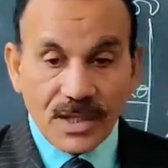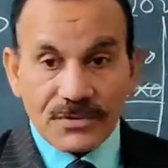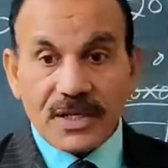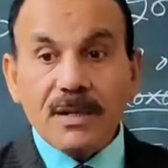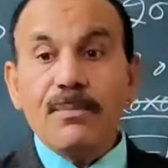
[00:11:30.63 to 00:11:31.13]

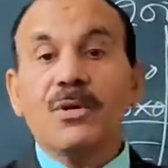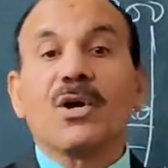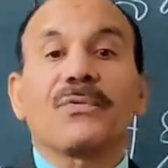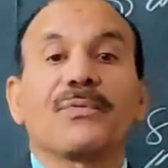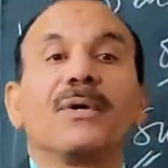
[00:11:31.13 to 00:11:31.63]
the number
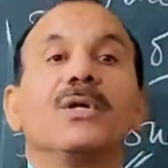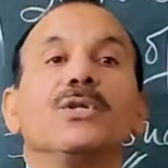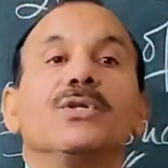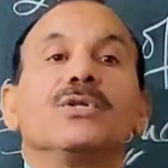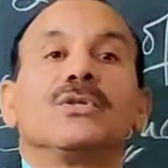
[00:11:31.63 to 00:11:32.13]
of
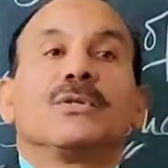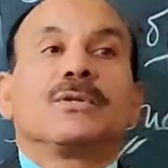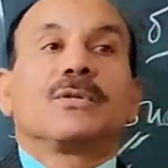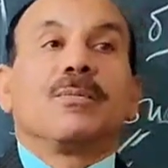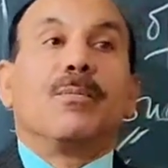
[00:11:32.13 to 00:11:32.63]

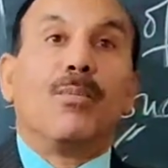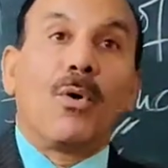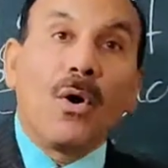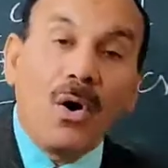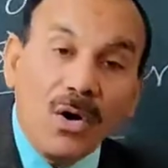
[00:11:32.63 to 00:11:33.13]

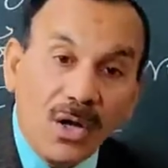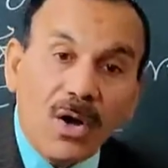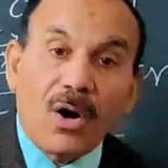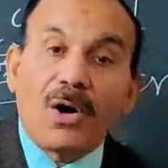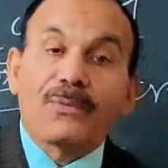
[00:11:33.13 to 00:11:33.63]

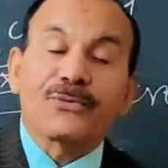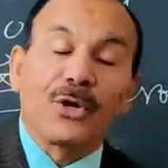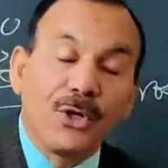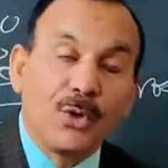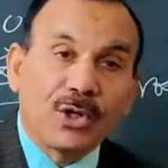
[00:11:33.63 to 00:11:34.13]
mole of
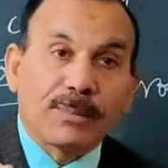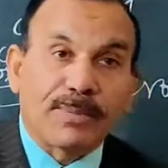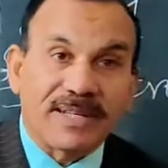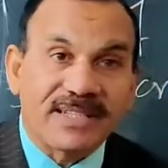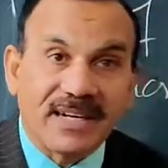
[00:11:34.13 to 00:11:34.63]
solute
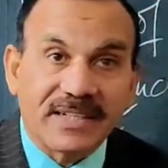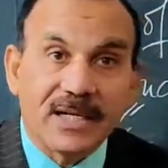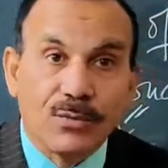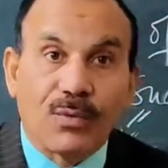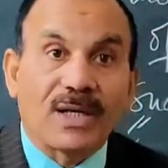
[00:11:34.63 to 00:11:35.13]
present
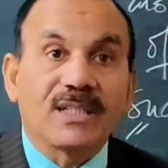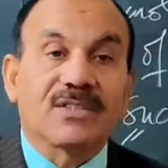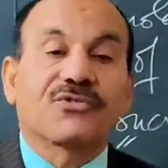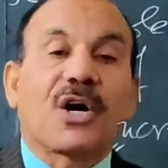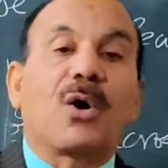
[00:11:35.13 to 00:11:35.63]
in
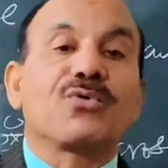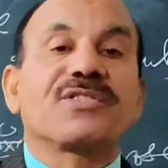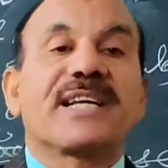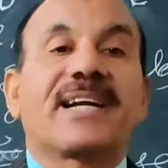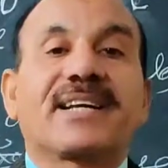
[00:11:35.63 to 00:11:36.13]

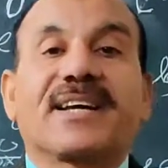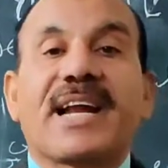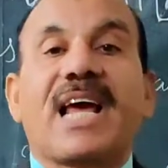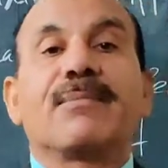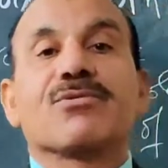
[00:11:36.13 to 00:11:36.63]
1000
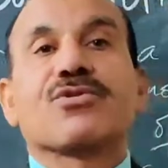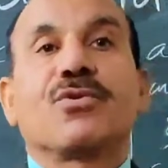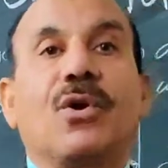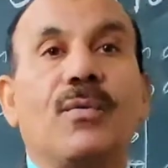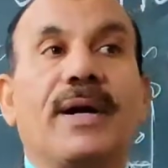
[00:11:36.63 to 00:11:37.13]
gram
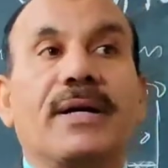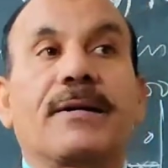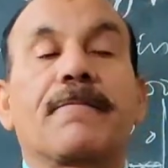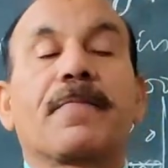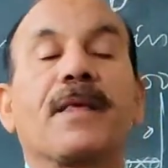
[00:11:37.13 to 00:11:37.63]
solvent.
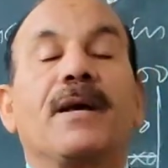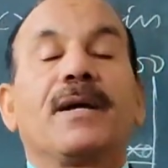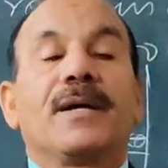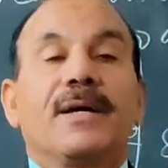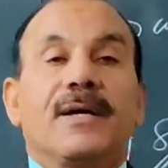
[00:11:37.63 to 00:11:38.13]

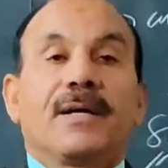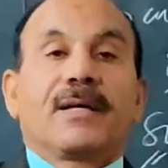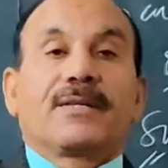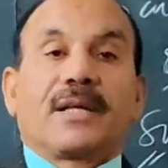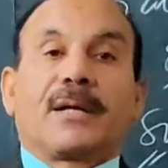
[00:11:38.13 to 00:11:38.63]

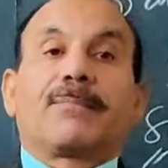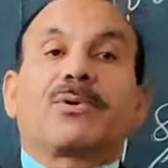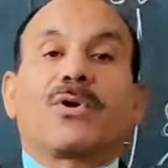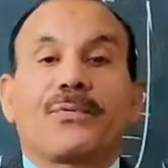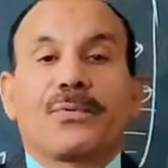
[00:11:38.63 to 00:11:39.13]
The number
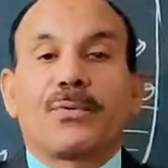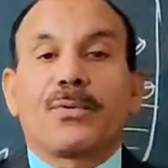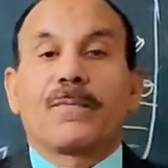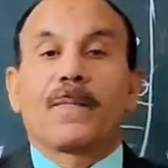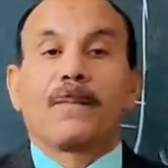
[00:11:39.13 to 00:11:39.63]
of
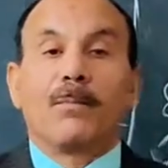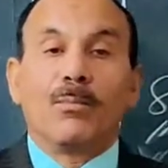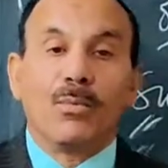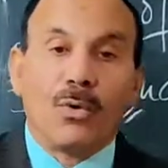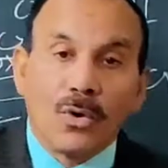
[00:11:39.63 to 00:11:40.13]

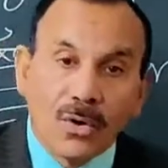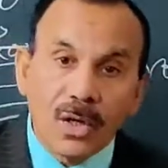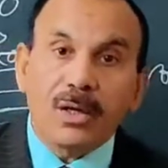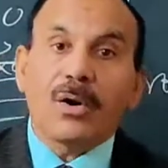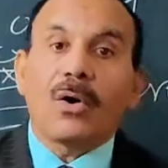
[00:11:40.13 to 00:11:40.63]

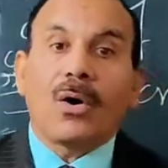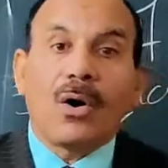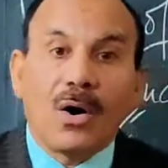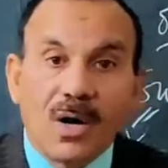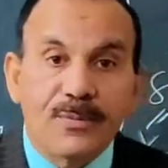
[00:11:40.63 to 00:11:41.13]
mole
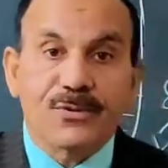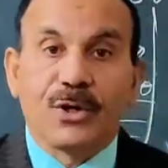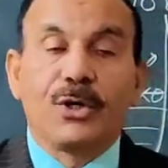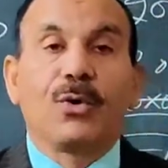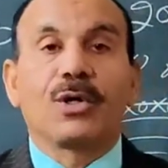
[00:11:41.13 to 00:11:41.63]
of
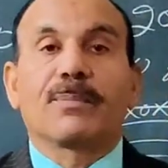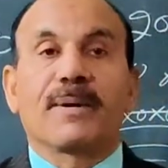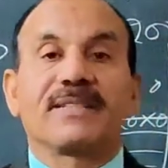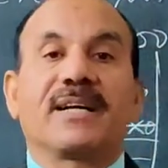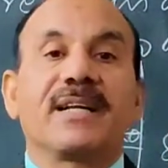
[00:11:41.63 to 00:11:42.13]
solute
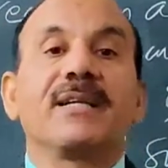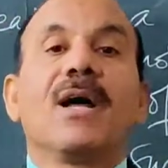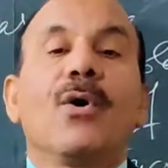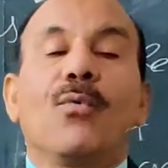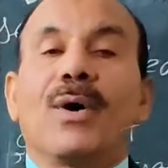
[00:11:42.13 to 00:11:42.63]
present
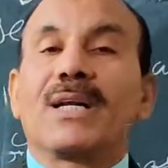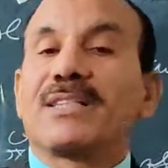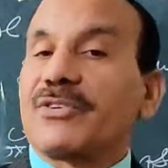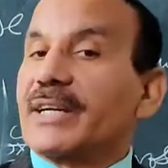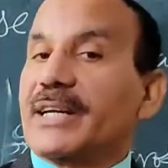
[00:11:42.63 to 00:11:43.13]
in
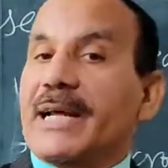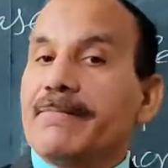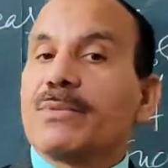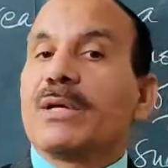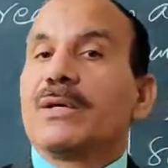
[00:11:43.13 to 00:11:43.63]
1000
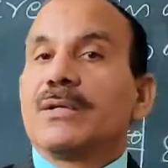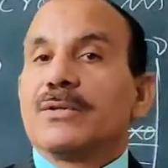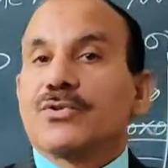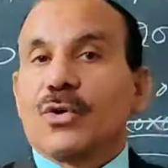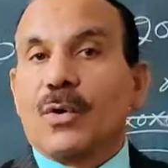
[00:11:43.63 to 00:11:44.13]
gram
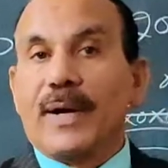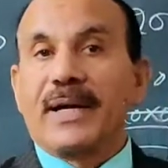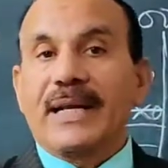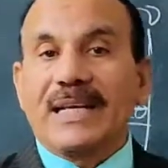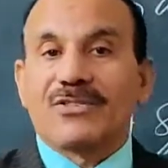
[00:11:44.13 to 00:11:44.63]

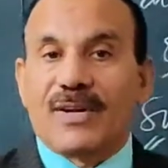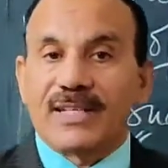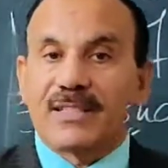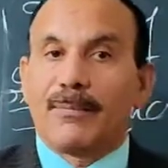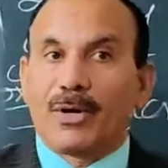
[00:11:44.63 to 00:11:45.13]
solvent is known
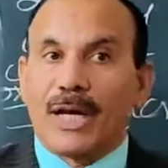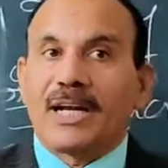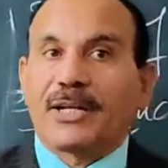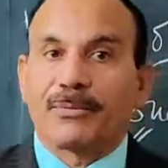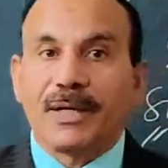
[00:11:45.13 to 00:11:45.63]
as the
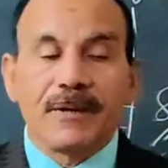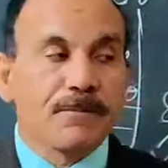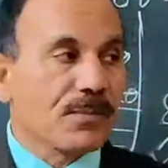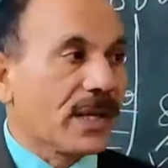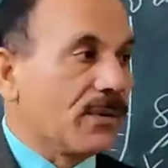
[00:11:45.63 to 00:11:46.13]
molality of
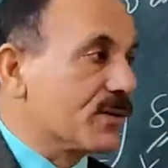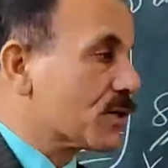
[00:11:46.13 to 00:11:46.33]
the given